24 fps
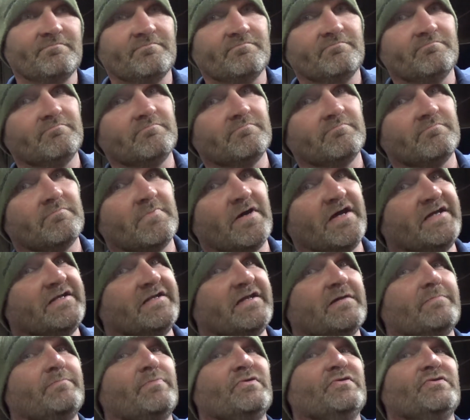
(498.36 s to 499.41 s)
may
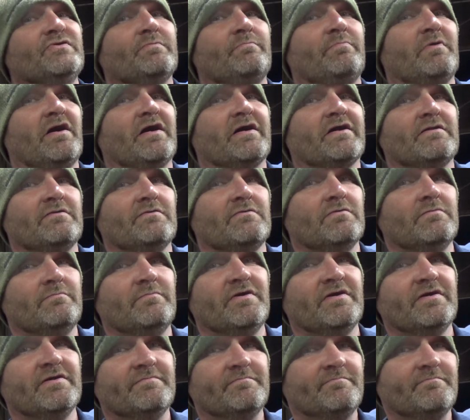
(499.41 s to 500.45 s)
dip it in your pocket a little
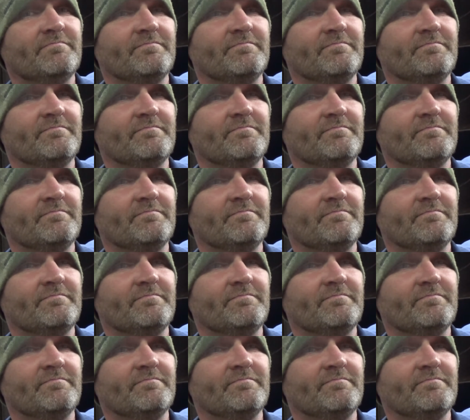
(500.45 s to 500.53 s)
bit.